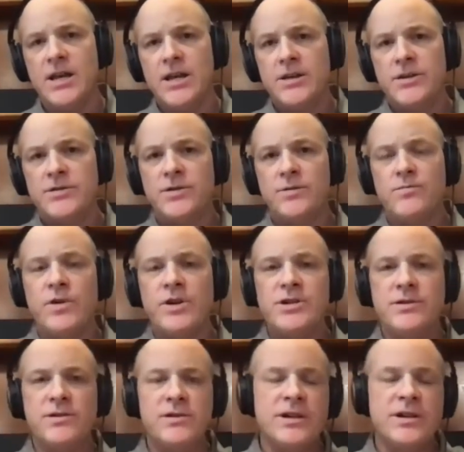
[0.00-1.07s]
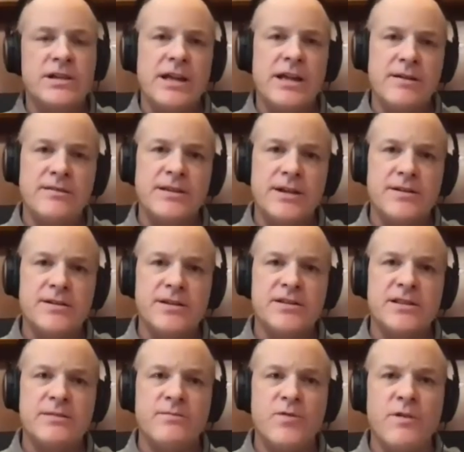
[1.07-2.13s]
So when you look at a healthcare
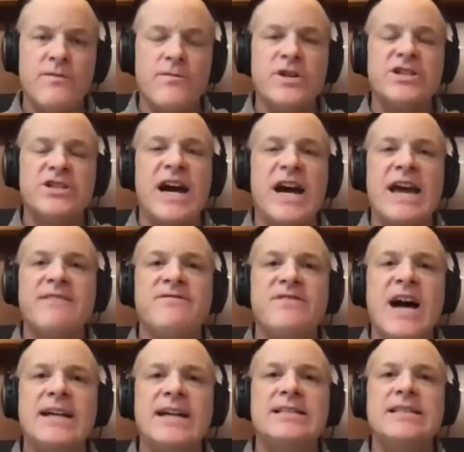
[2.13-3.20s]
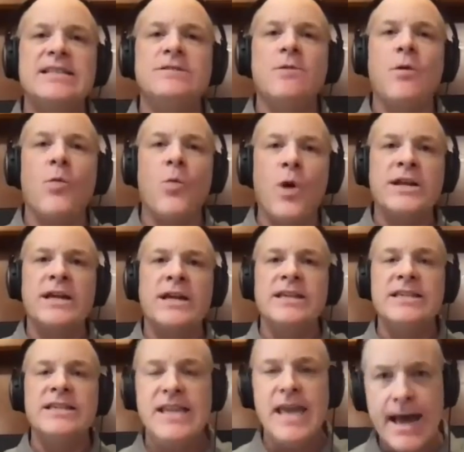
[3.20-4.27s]
system, of which I have not seen one
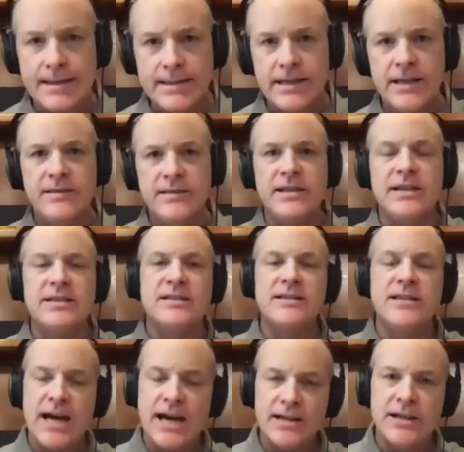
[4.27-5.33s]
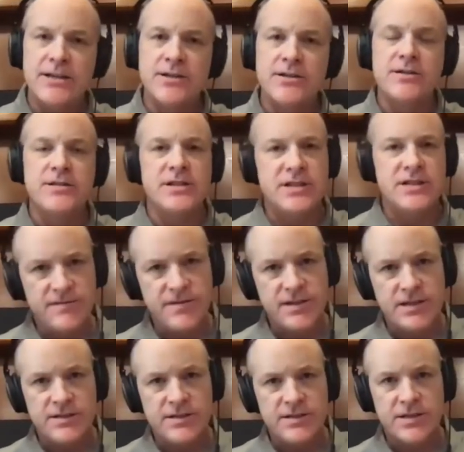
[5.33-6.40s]
yet, that is not under
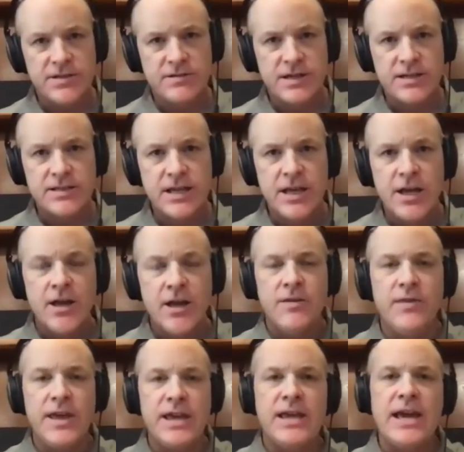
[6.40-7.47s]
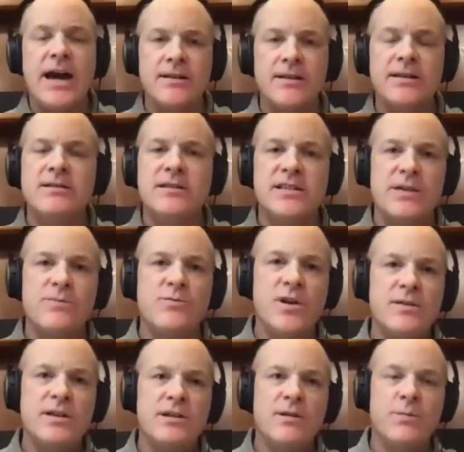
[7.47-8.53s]
significant distress, they act in the same way
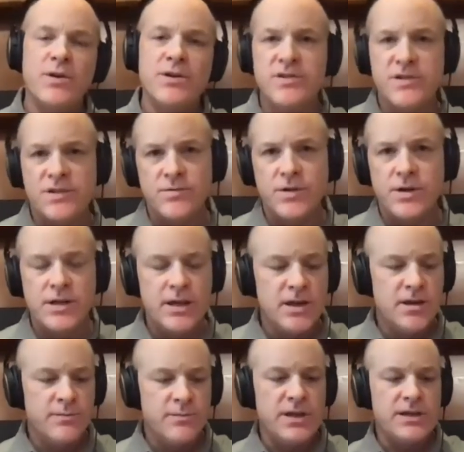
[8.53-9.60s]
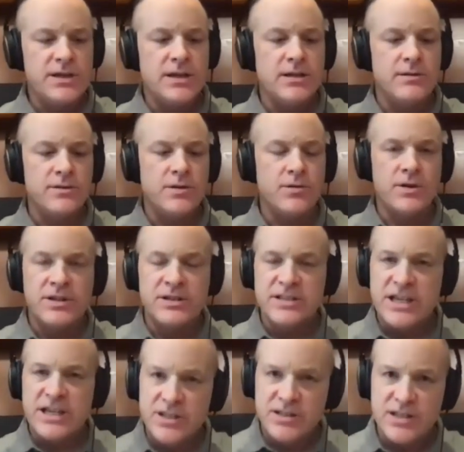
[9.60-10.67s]
that a person would, meaning the
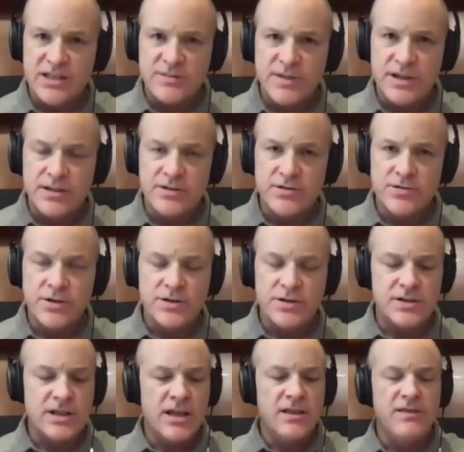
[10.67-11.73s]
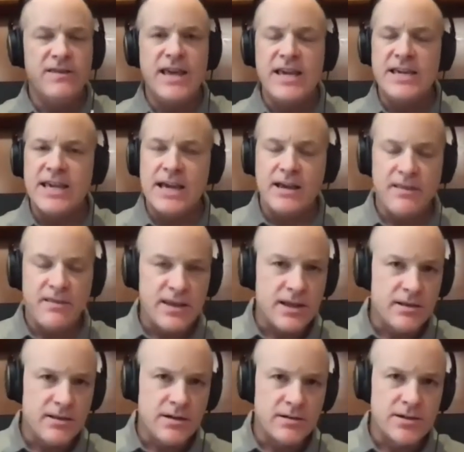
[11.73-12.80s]
organization doesn't make good choices. They can't
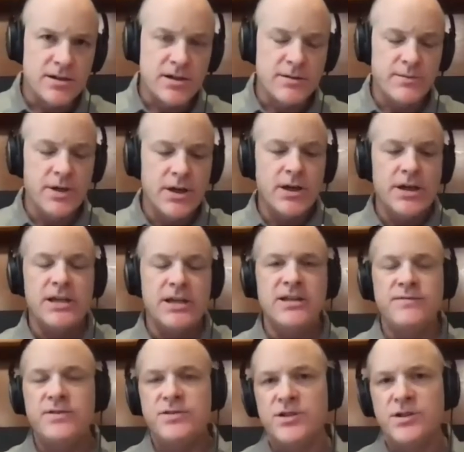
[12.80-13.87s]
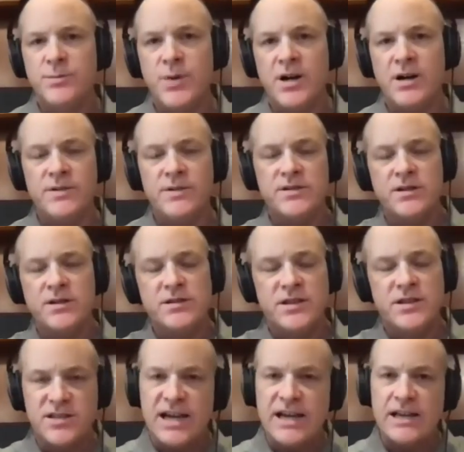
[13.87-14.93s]
think long-term. Individual departments start to
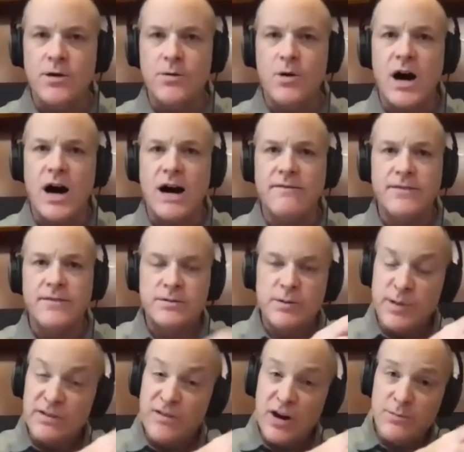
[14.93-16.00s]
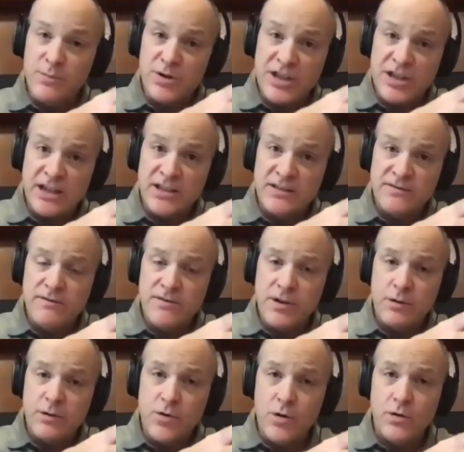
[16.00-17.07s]
silo off and to be very protective of
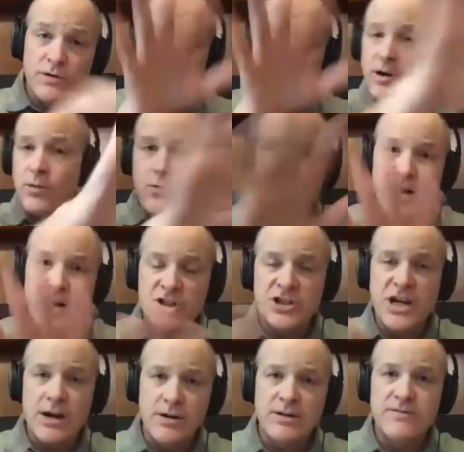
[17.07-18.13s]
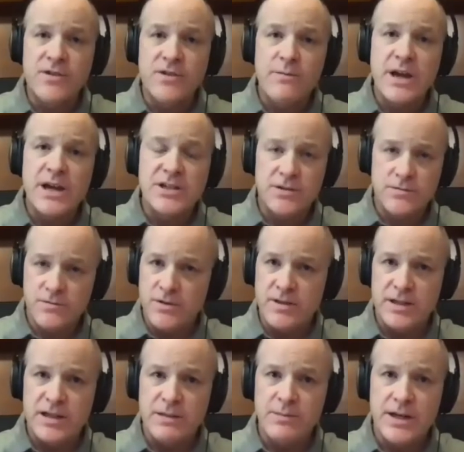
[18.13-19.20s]
their role, and they don't want to share information with
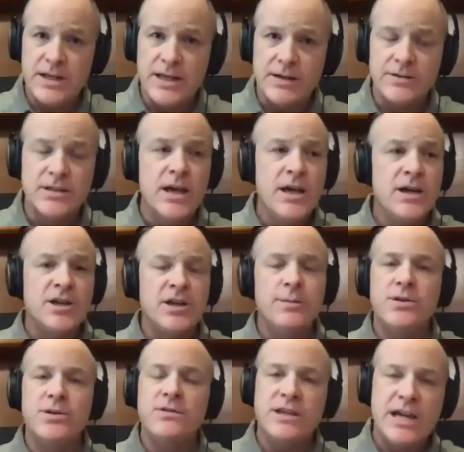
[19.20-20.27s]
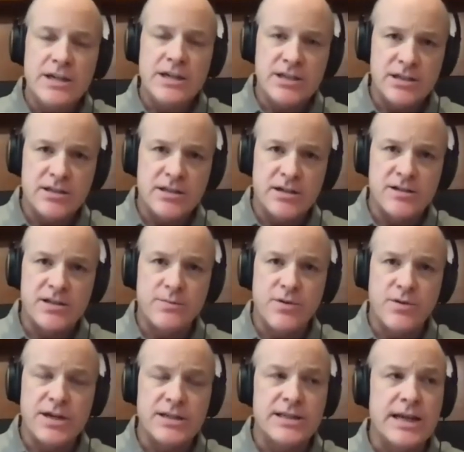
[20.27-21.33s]
anybody else. Communication starts to
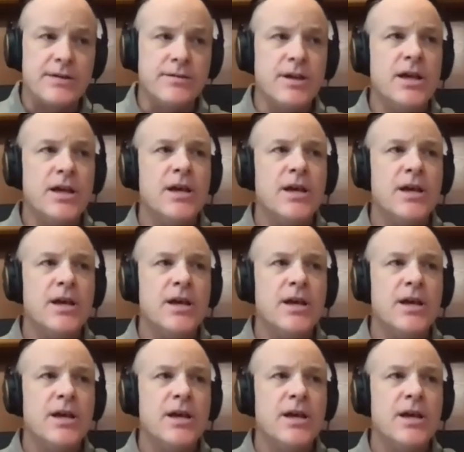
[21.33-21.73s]
break down.